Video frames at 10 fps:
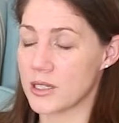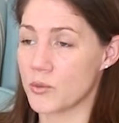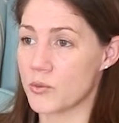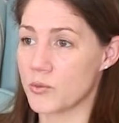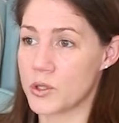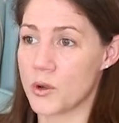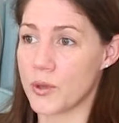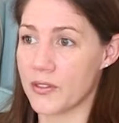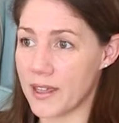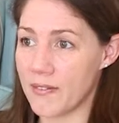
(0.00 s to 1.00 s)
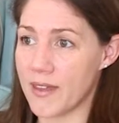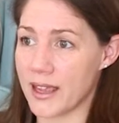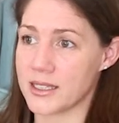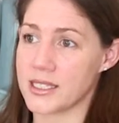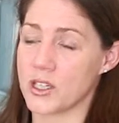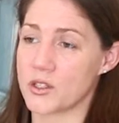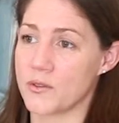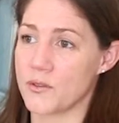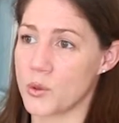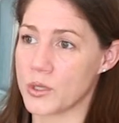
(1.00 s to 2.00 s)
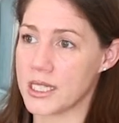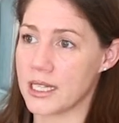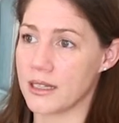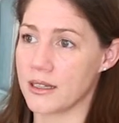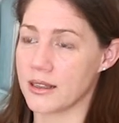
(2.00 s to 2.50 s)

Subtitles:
and so within that Section 14,